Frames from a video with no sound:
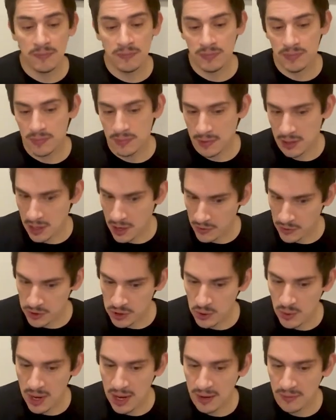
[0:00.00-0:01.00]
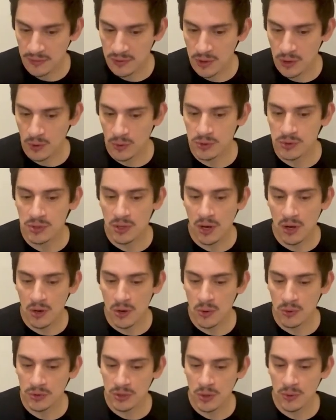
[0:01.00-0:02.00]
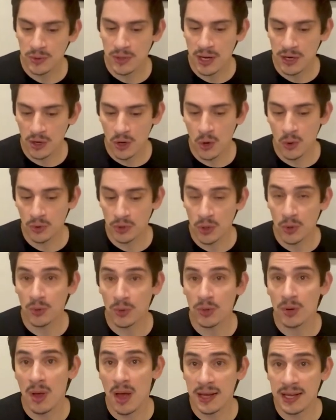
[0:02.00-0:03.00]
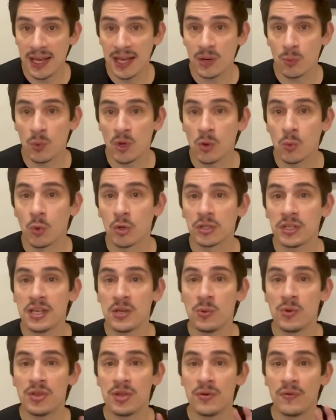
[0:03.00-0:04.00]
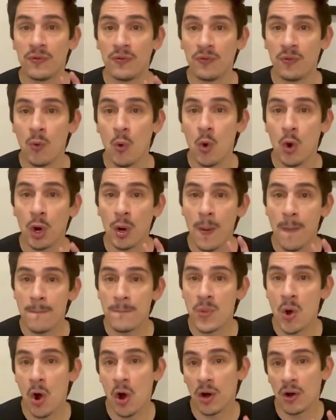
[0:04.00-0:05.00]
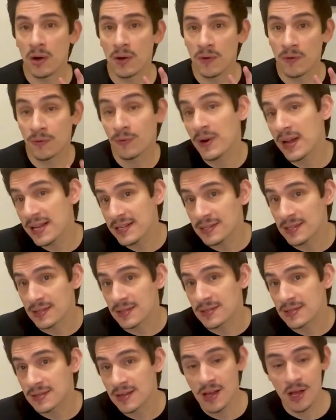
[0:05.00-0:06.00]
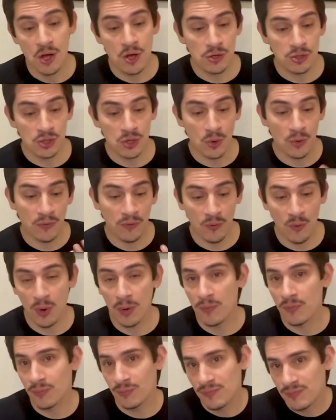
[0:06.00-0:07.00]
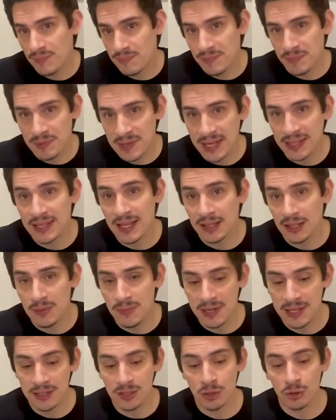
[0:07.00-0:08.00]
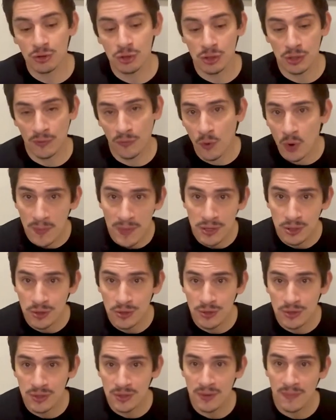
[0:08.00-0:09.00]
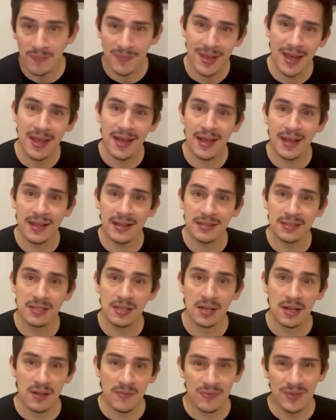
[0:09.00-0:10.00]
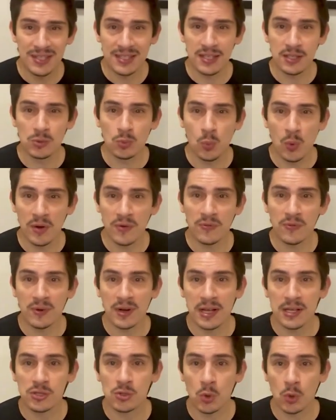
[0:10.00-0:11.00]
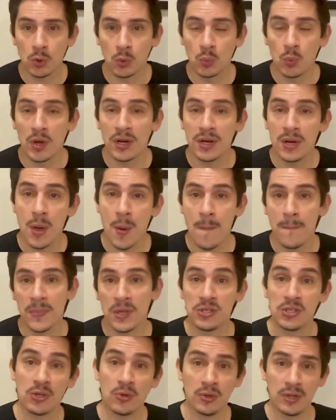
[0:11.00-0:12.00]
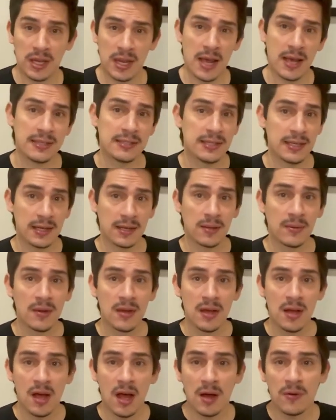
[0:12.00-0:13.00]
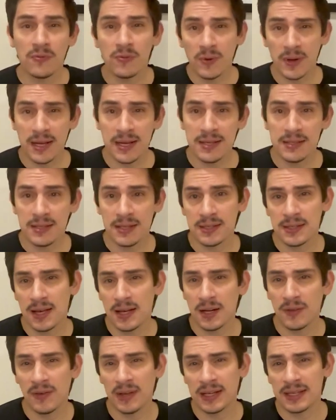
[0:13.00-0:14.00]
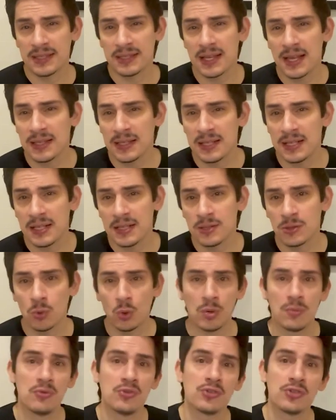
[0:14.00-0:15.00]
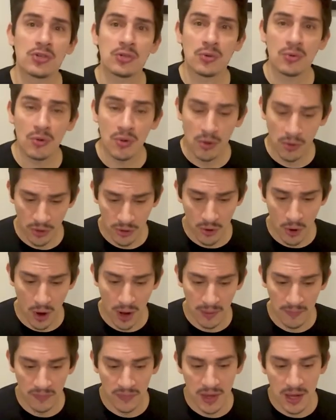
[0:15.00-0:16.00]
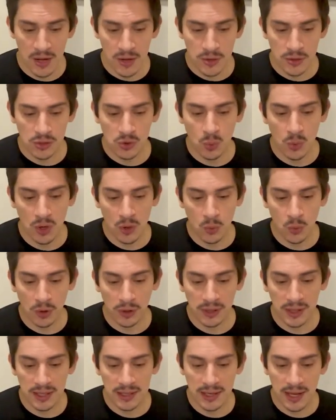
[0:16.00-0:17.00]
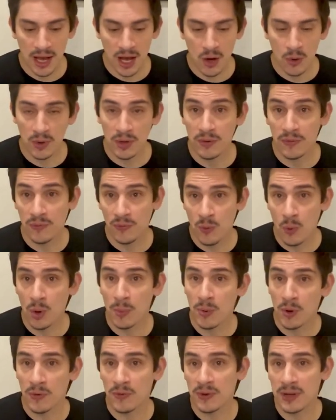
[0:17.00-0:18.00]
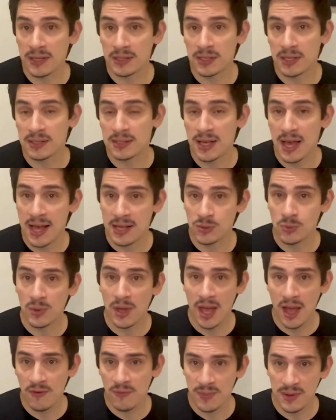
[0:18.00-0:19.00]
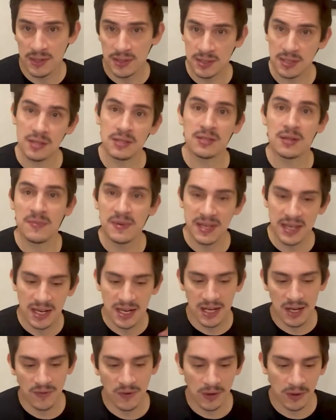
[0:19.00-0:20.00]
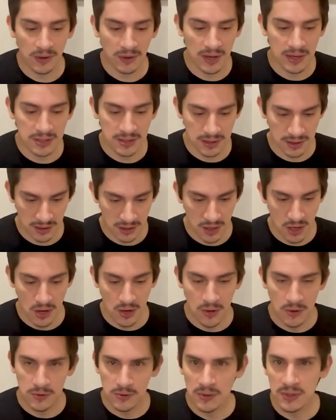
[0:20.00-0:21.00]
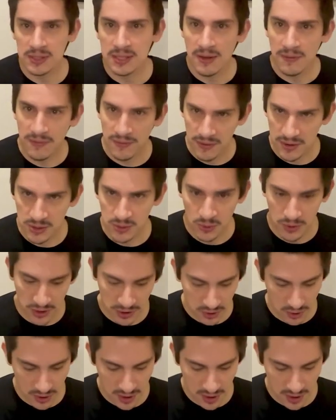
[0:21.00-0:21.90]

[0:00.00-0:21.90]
another 2 half notes, a whole note, and a whole note. Again, we're working within 4-bar phrases. So 4 technically means there's 4 measures, and this is one phrase or one musical idea. A phrase is kind of like a sentence or musical thought. So we're working now in 4-bar phrases as we have been since the beginning of our lesson. So let's give this one a try.